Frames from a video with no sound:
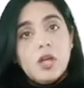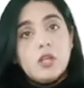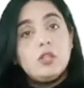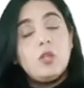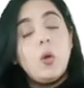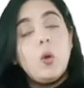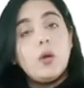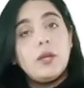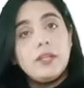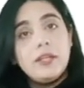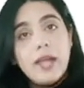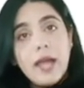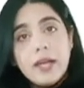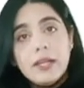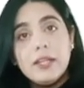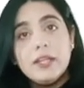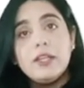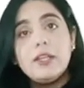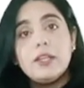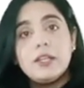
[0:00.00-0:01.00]
the
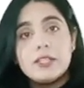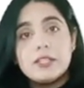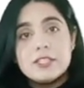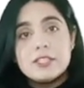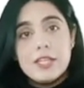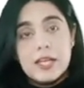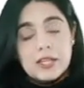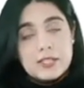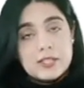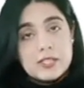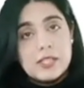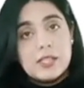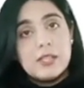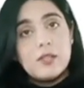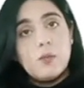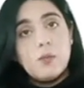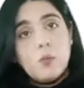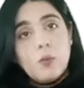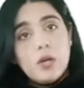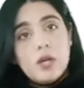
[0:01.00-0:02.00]
organic content in
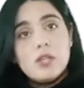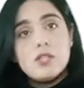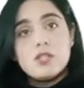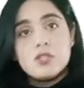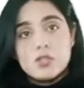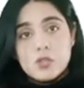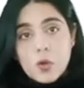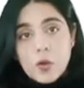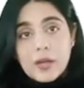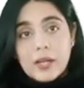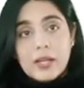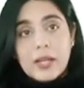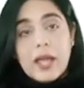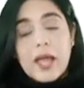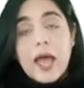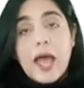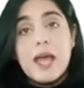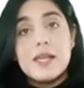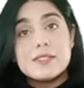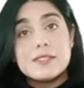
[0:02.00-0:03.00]
the world soil
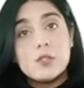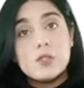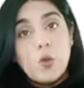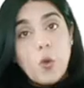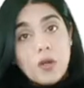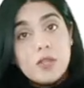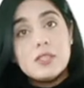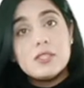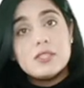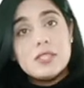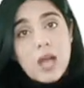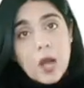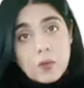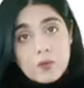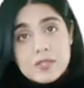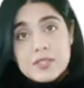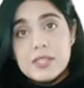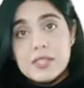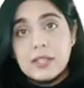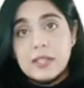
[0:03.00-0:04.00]
has gone
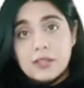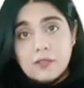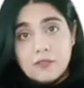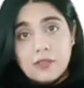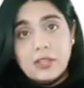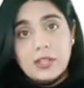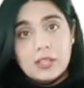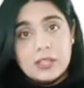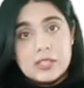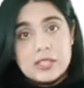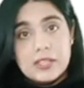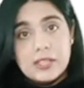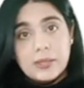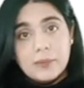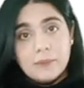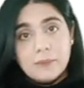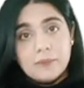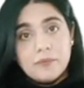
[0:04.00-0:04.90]
down significantly.